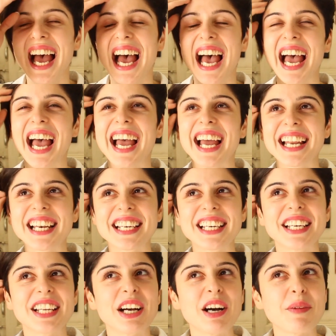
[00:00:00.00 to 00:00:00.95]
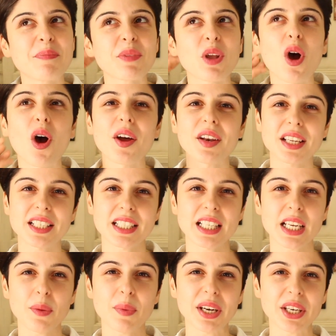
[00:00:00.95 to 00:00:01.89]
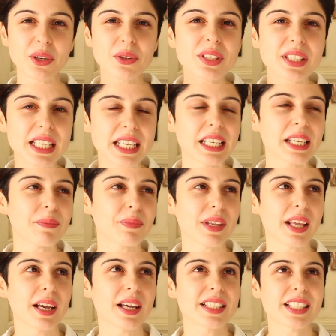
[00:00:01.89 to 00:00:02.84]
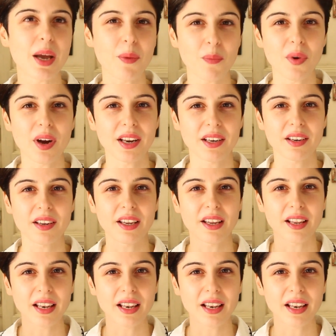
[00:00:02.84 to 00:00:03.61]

And um, honestly, when you see someone